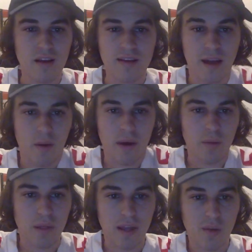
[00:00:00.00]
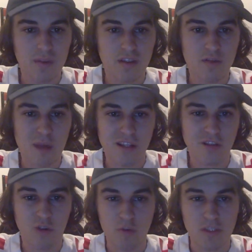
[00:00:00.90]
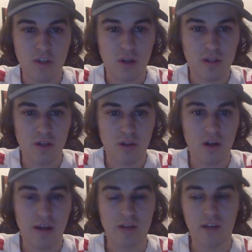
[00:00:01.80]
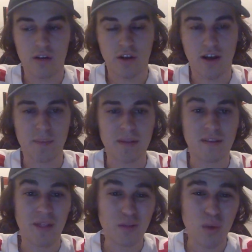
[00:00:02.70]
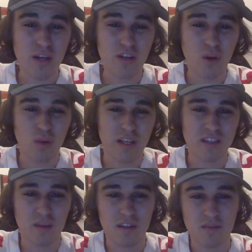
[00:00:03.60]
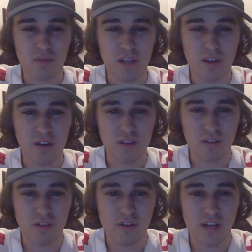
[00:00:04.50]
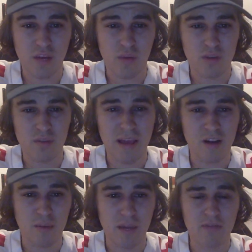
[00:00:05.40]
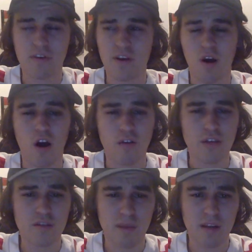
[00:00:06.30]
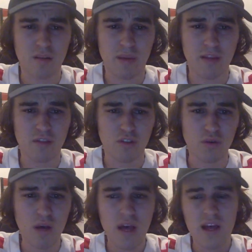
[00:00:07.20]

Now, I don't think anyone's expecting Norman to go out there and lock out DeAndre Hopkins. That's why I don't like some of these play calls on third down where it's man on man, very obvious man on man too.